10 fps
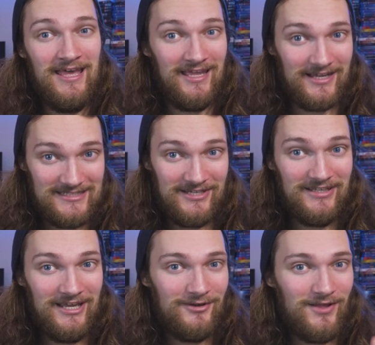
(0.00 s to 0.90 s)
I can tell
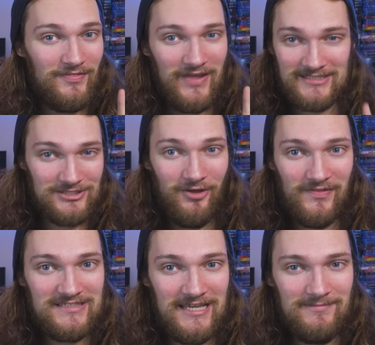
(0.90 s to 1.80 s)
you now, that's not
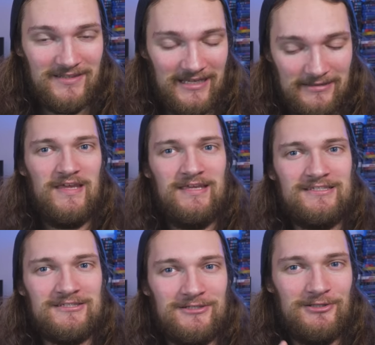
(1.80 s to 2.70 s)
the same thing.
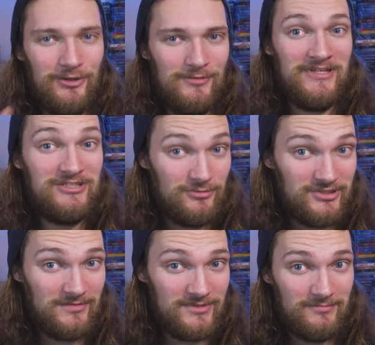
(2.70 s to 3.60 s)
These lumens, or
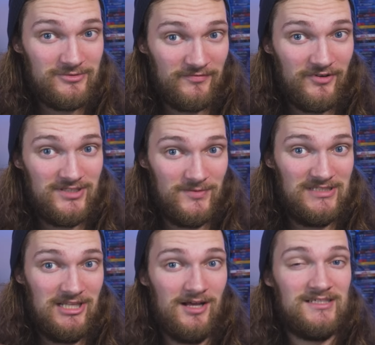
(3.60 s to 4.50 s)
sometimes referred to
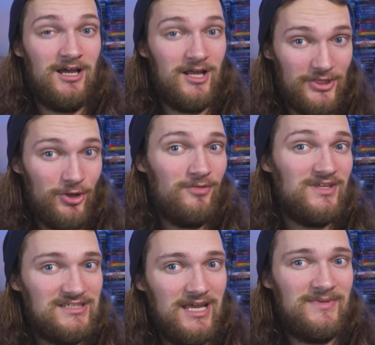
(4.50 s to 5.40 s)
as lux, are not
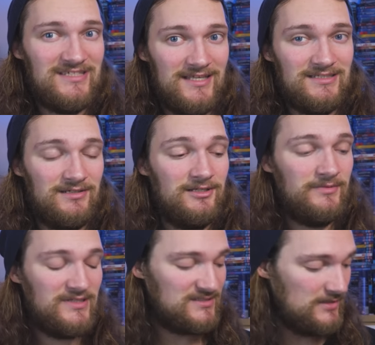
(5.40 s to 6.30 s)
the same as ANSI
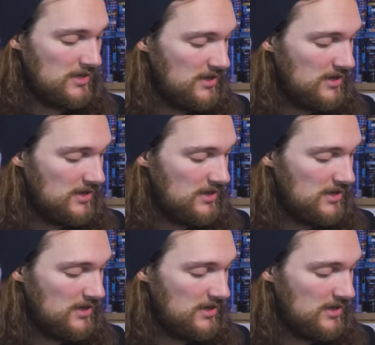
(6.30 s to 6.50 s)
lumens.